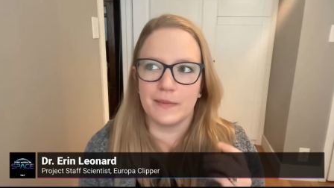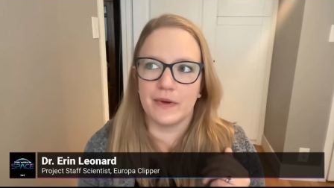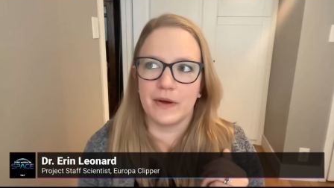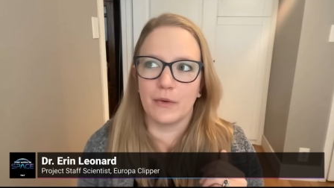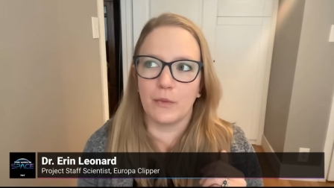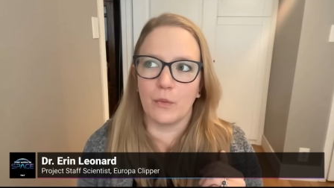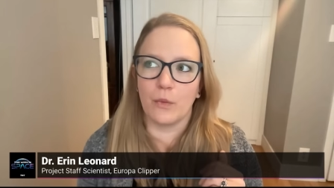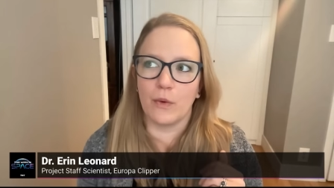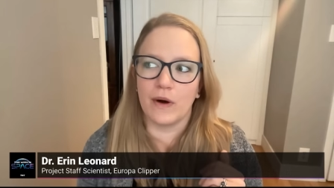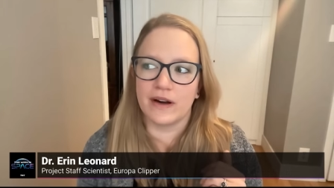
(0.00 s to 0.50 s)

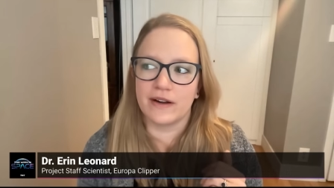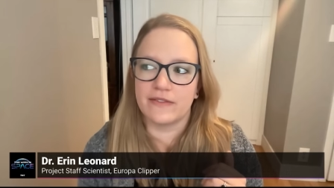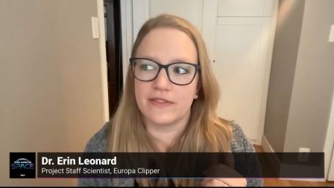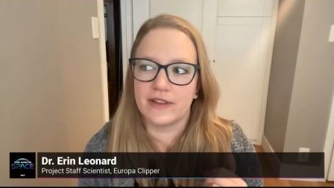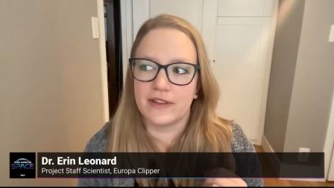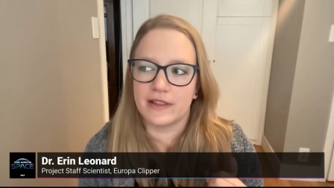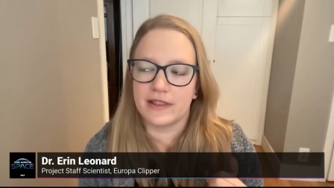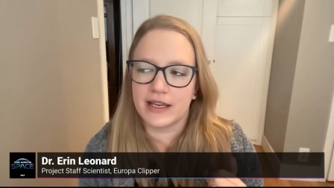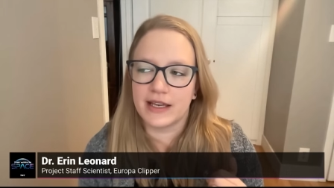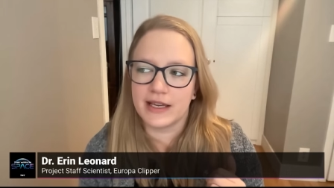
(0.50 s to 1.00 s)
One of
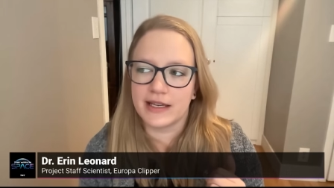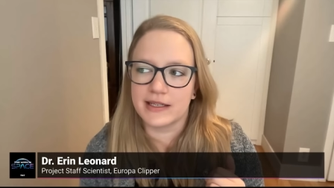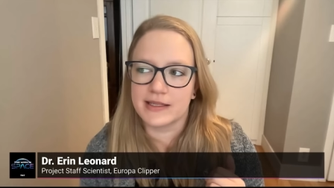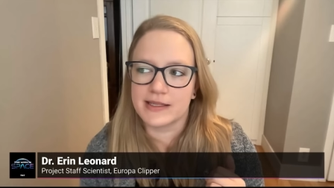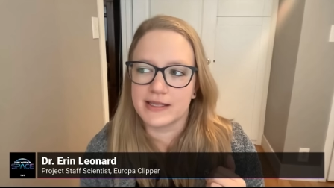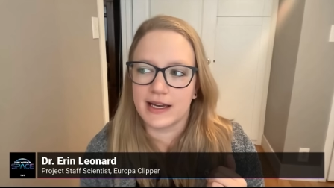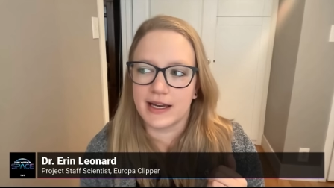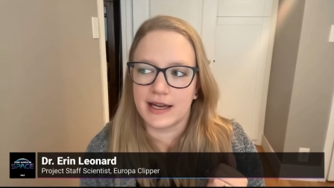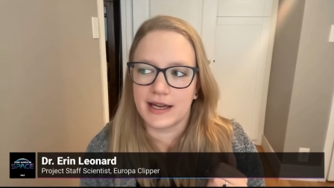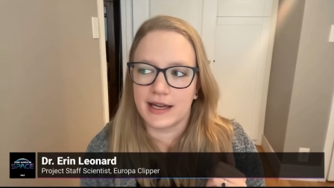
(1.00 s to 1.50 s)
the
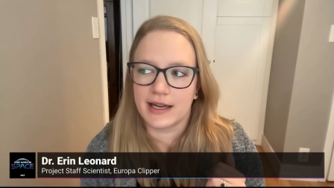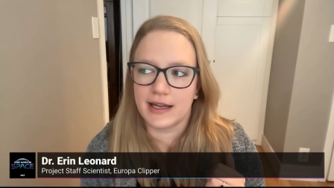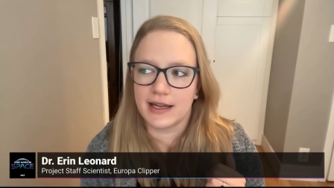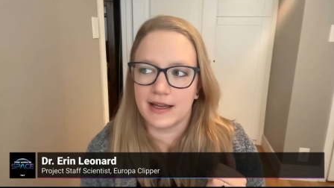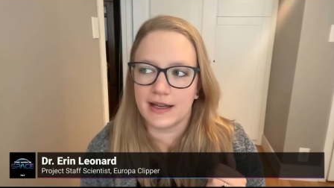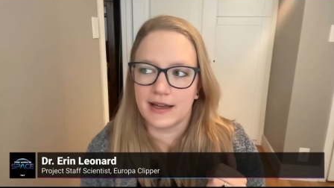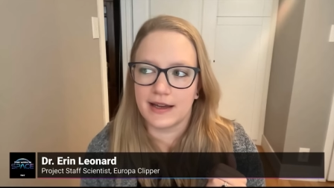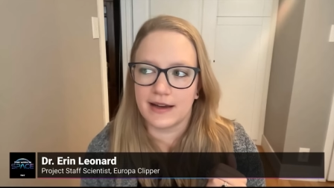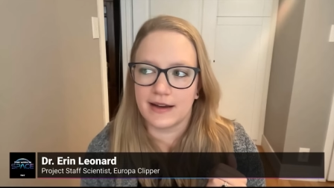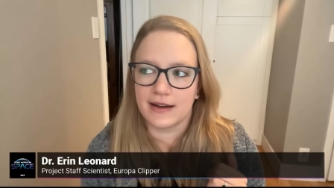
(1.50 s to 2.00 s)
things that
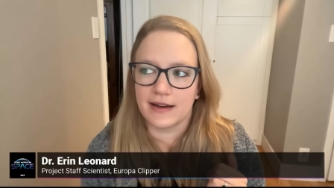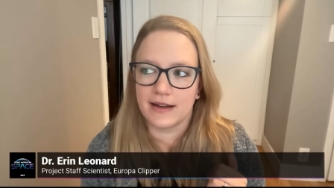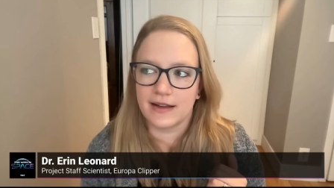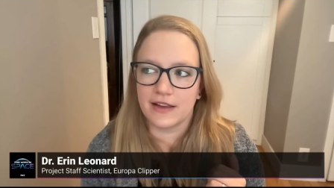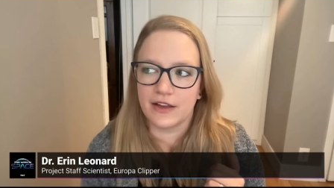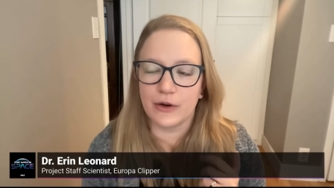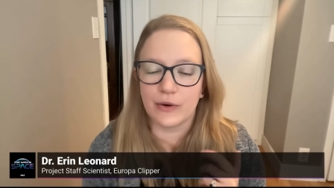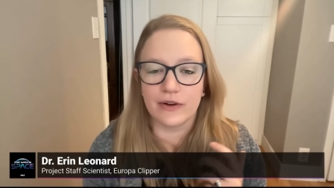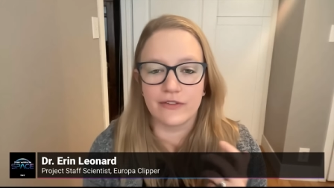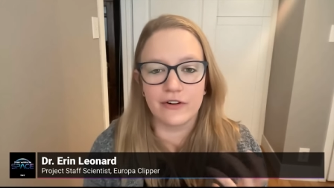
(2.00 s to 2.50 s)

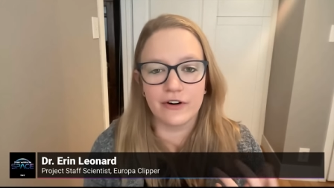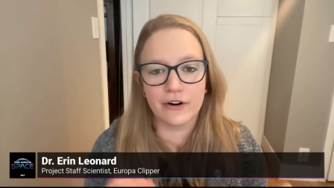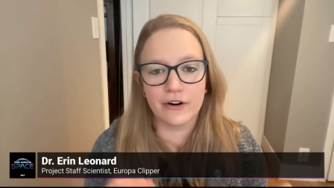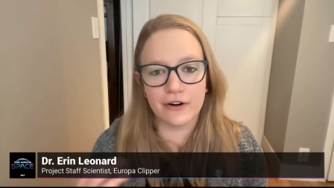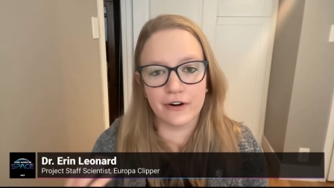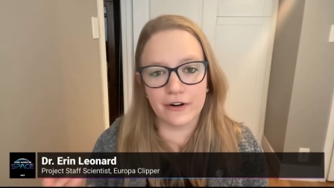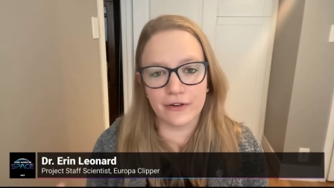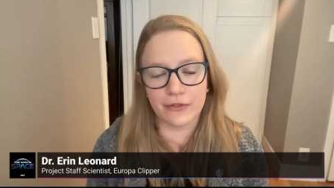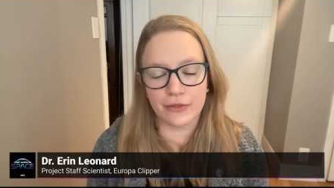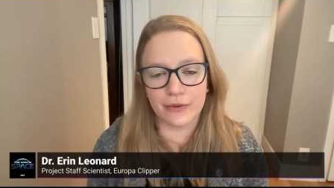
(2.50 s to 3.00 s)
I've
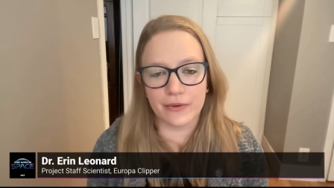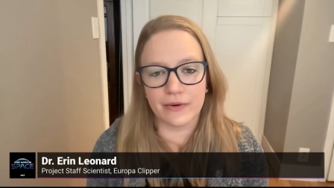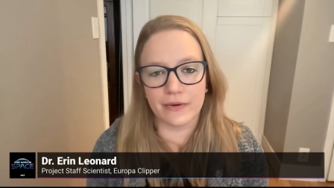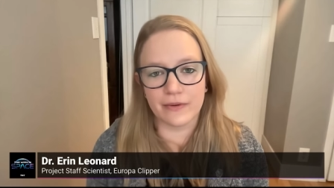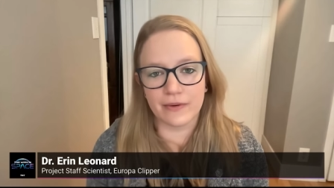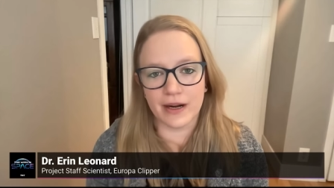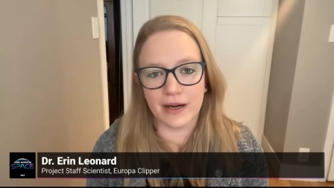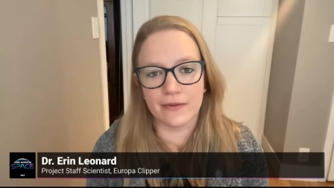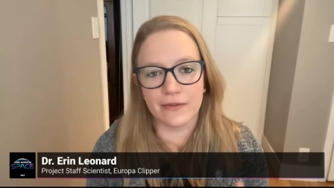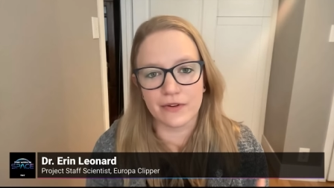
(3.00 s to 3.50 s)
heard thrown
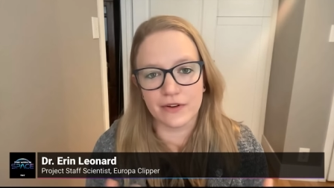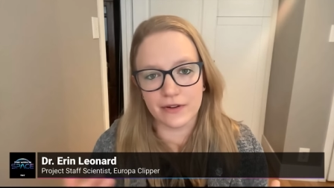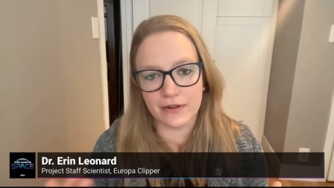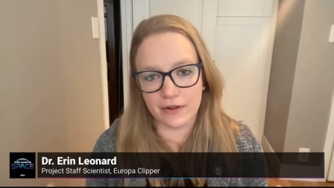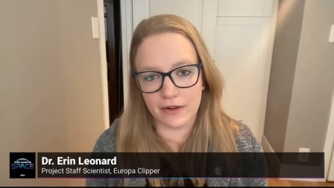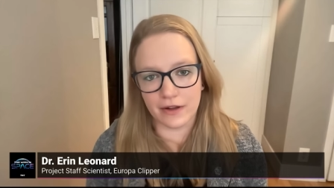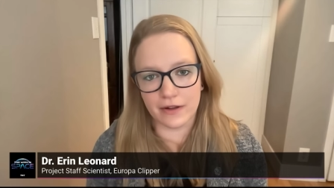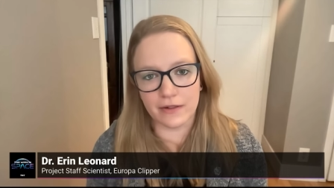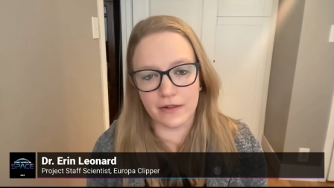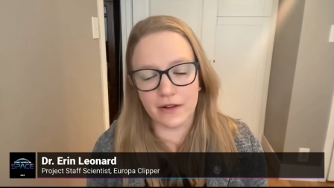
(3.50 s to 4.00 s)
around
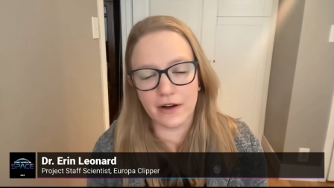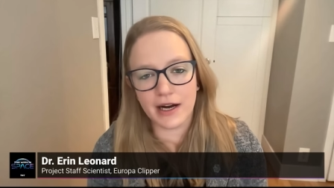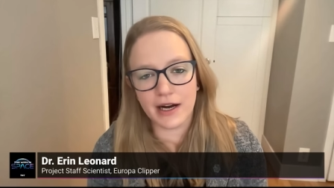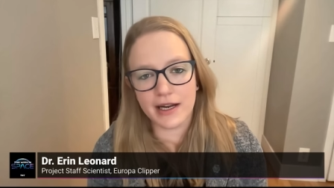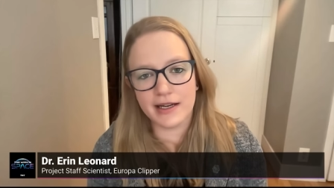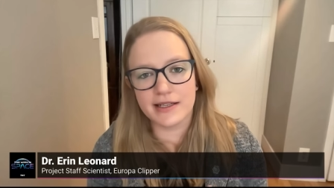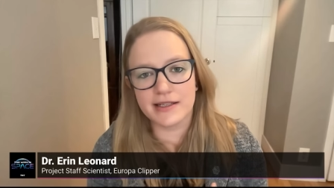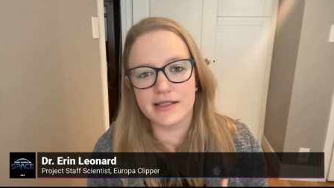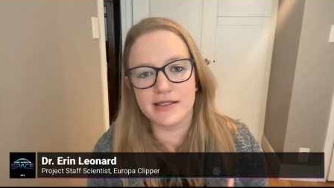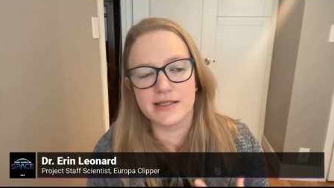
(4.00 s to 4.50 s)
a
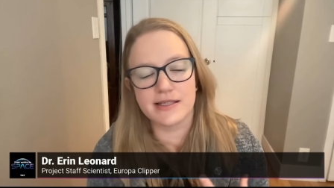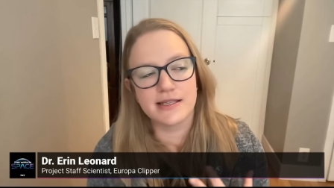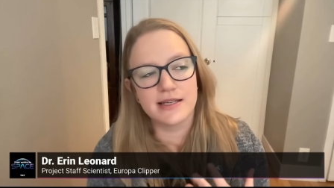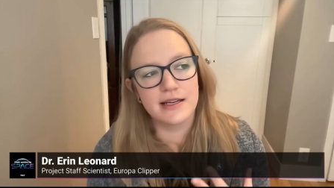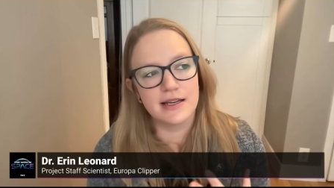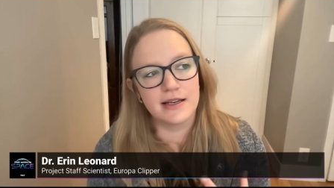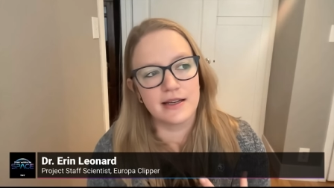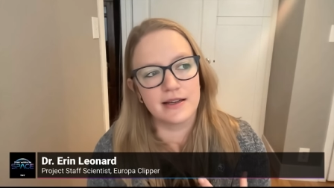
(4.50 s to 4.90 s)
lot is,